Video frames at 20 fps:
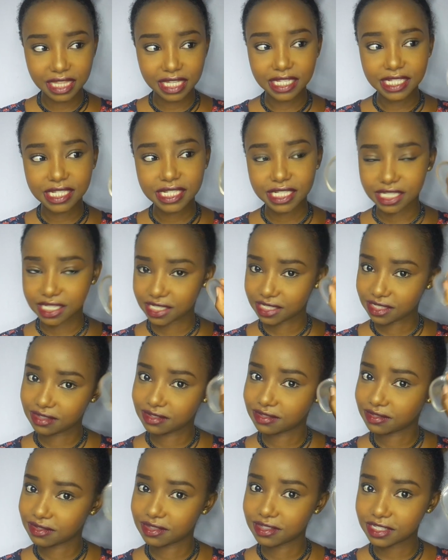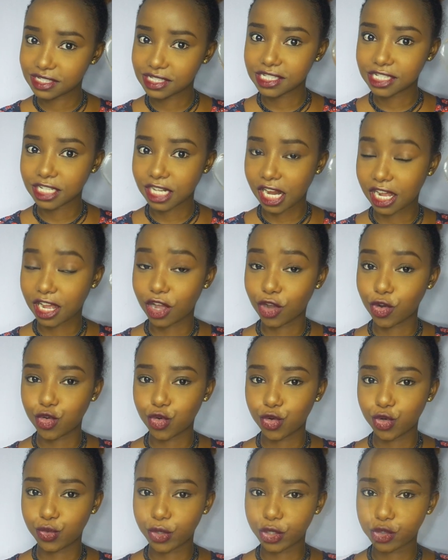this is like a
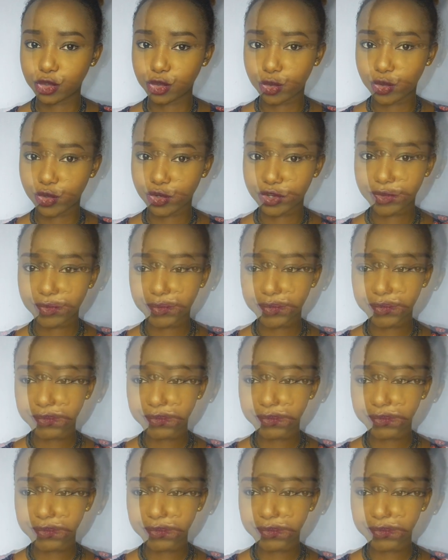good way to go.